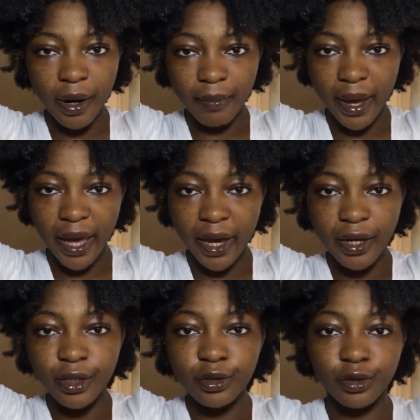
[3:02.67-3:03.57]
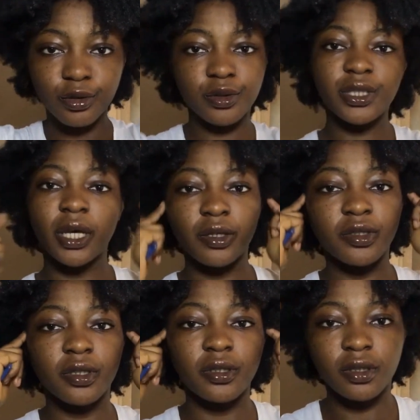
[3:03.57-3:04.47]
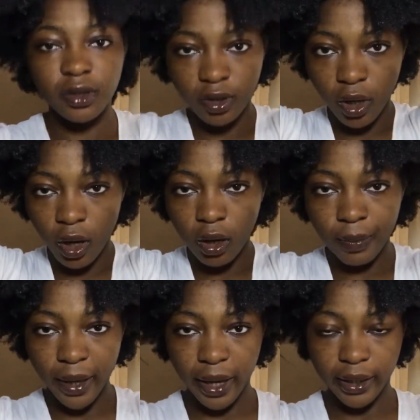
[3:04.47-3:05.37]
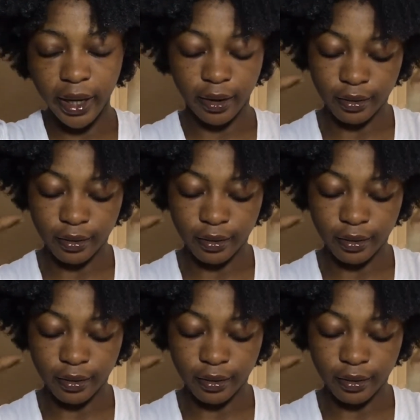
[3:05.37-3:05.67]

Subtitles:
my hair into two sections, up and down.